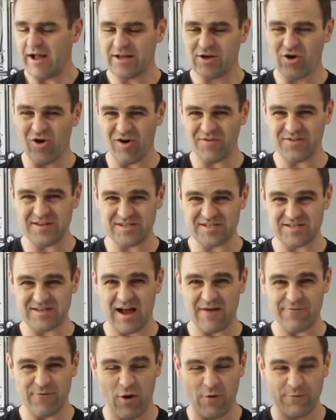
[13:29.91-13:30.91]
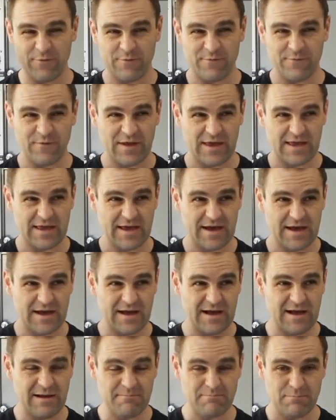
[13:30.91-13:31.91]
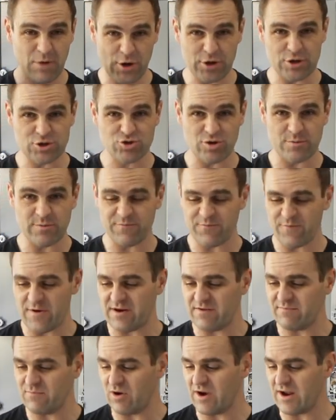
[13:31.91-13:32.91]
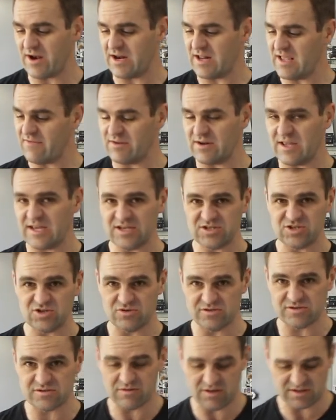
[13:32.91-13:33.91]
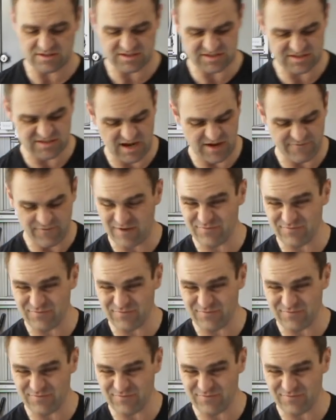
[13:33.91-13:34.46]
got this stuff off of the motor trimmer friend of mine, and even he's used lots of stuff.